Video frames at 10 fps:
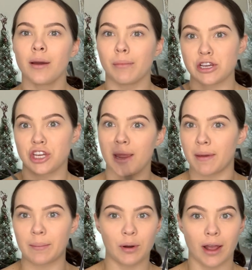my
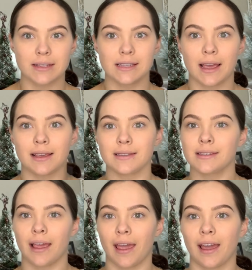shaping process,
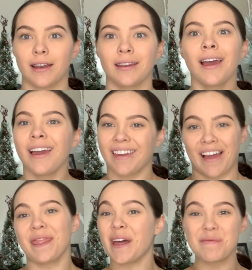and yeah,
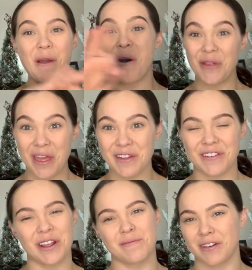that'll be a whole nother
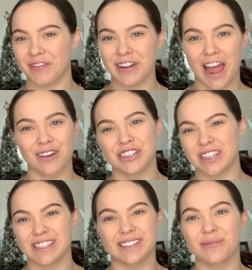video. But for now,
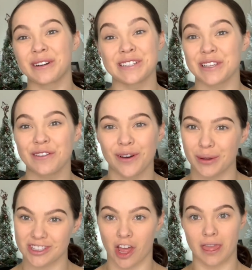we're just gonna
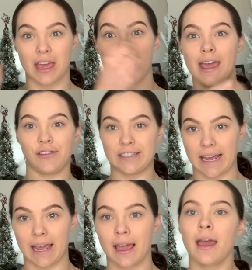focus on the
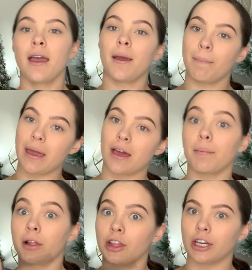everyday
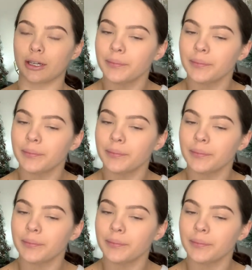makeup look.